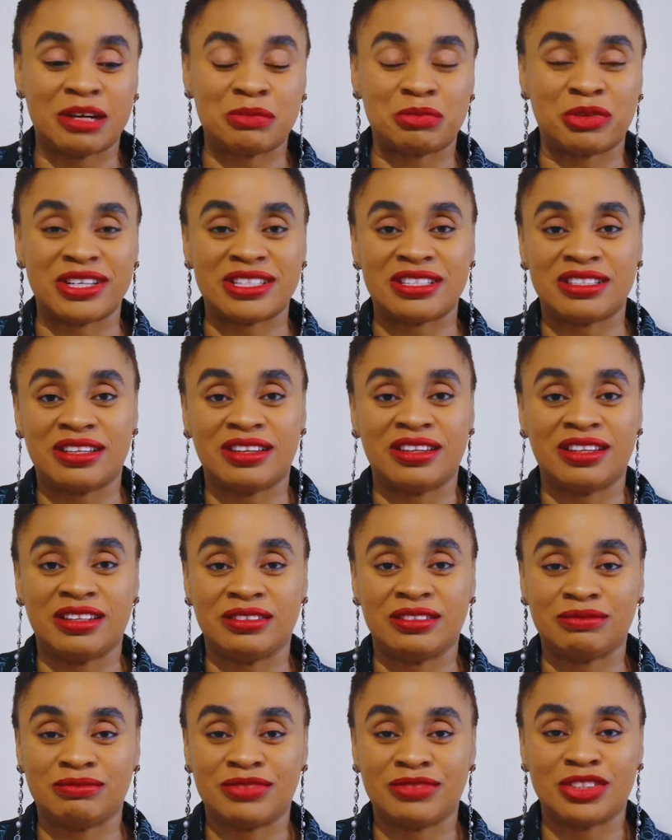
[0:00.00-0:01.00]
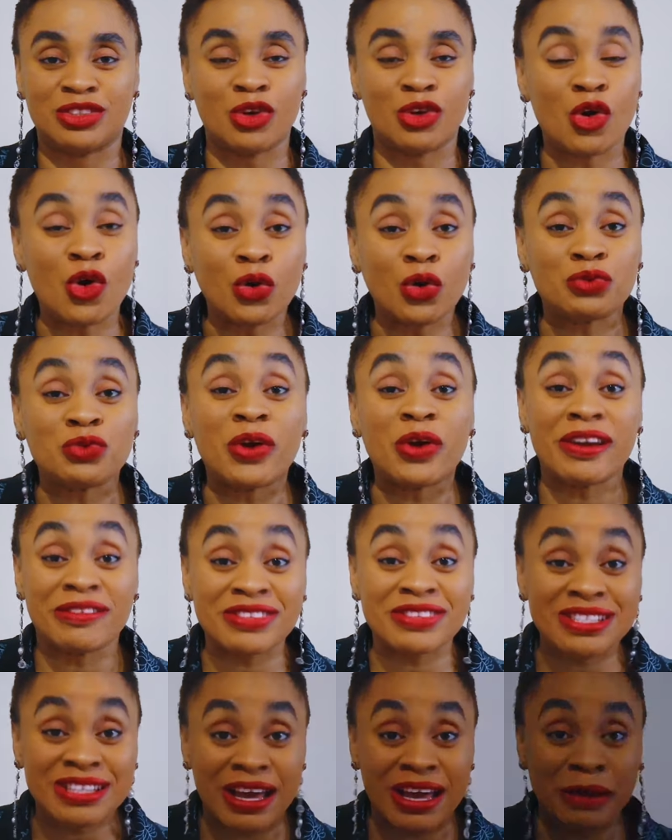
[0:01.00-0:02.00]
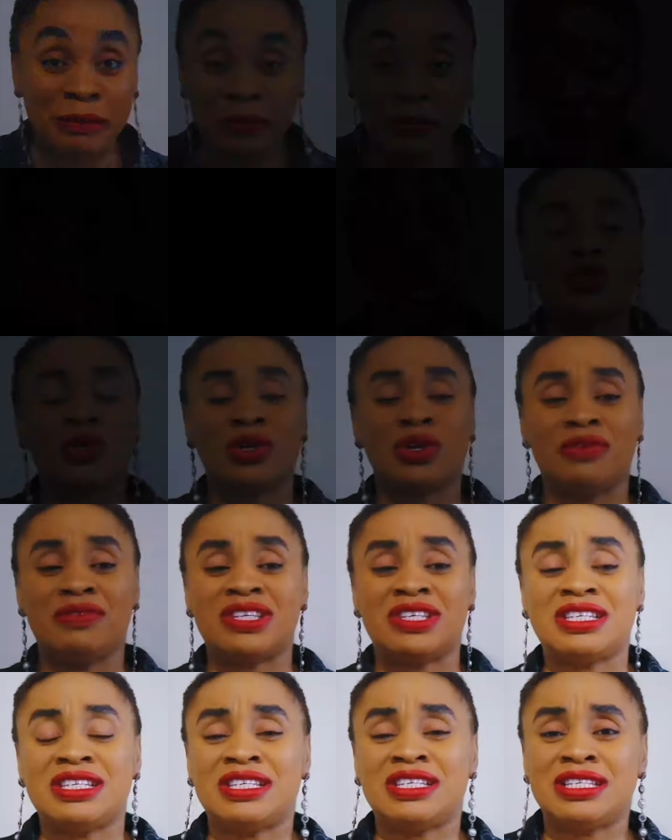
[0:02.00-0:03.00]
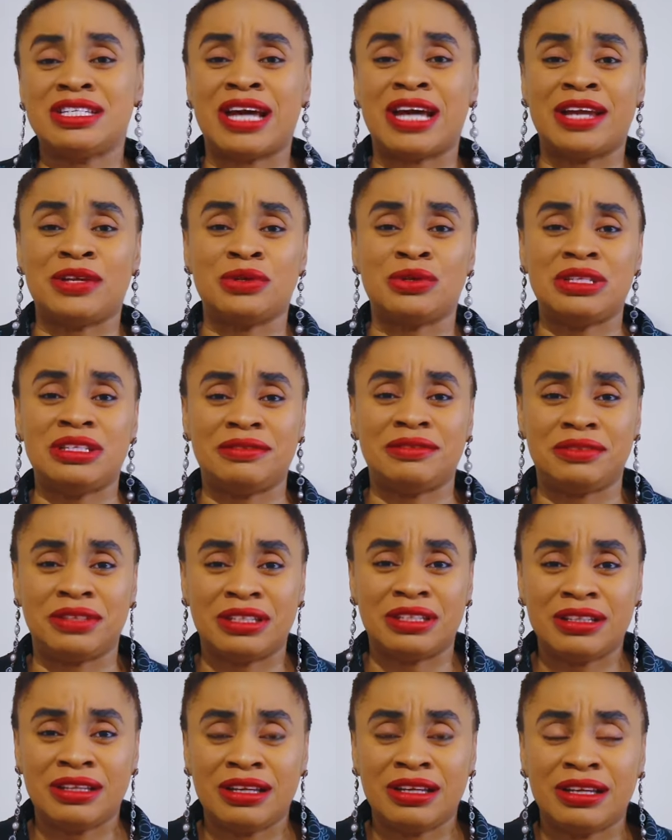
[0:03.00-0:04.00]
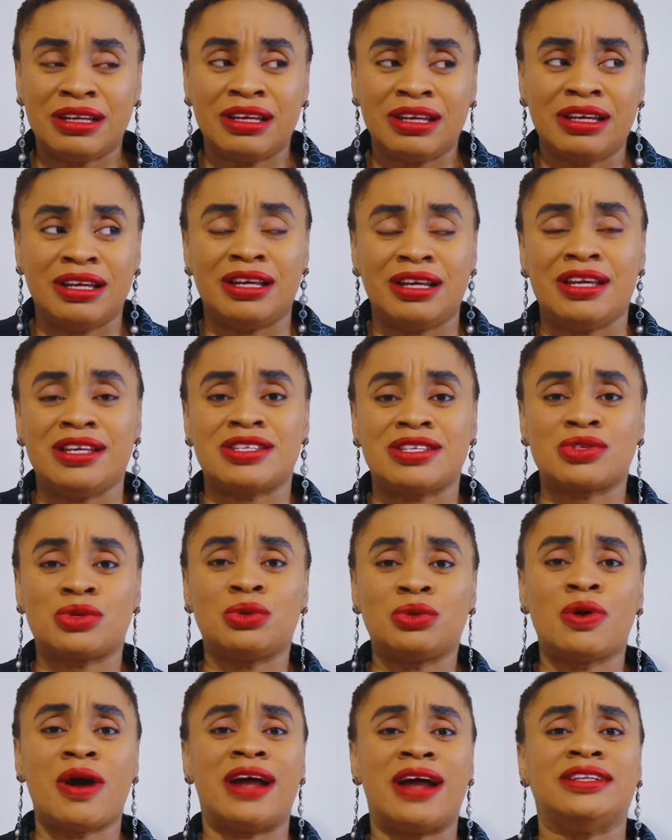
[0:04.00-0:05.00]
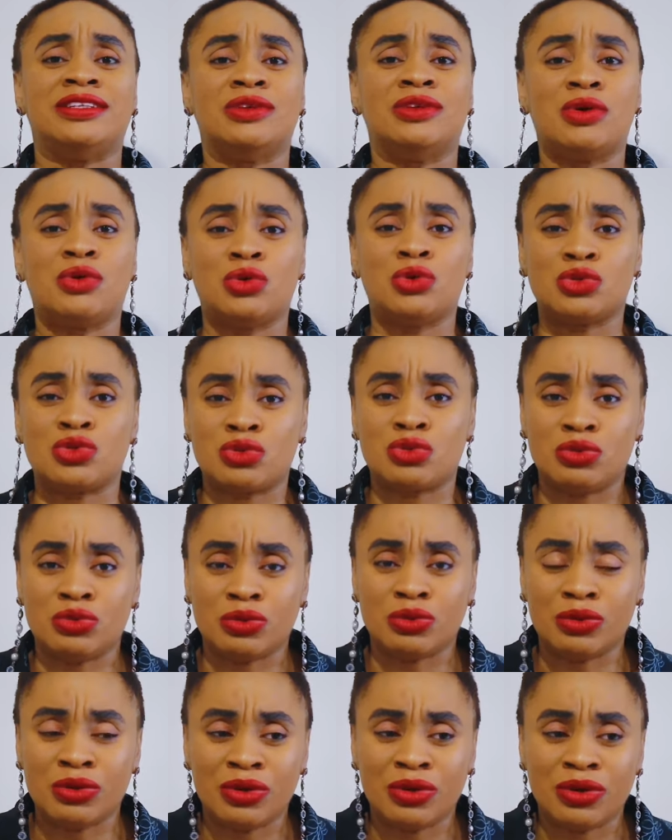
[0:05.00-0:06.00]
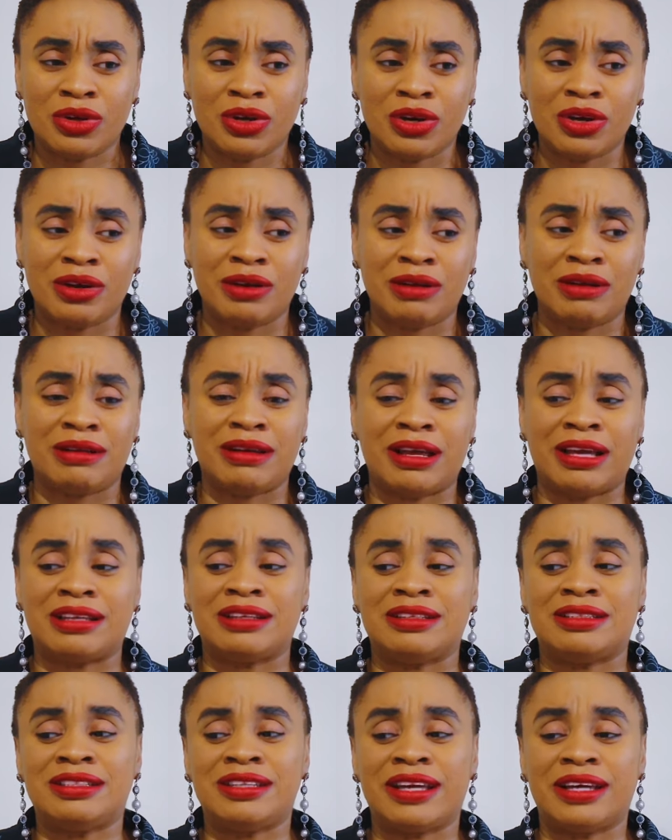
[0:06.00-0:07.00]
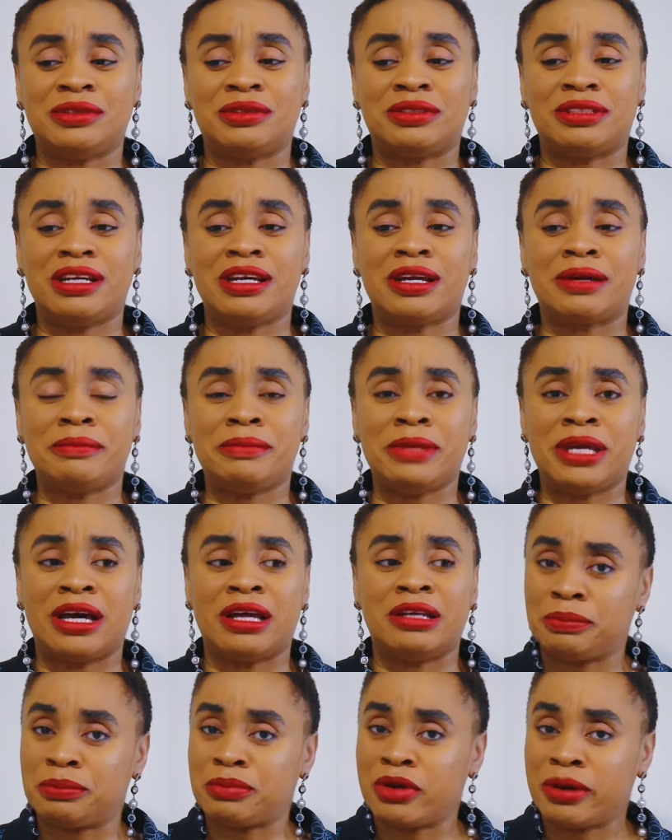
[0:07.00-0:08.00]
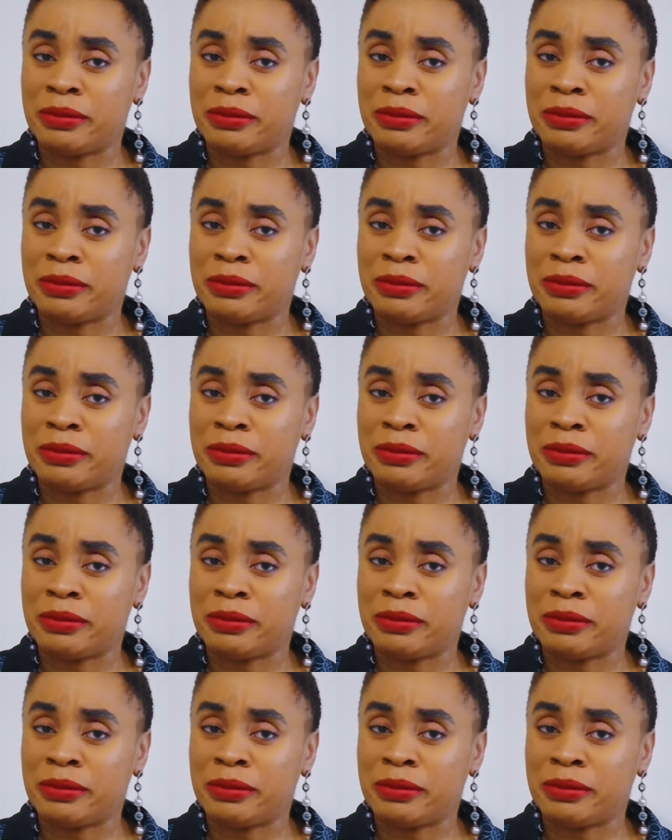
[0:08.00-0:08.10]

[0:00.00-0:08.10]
pricing thing, it's not called for every time. You're talking of a city I don't live in, a school I did not go to. Like, is it like you think me and Prime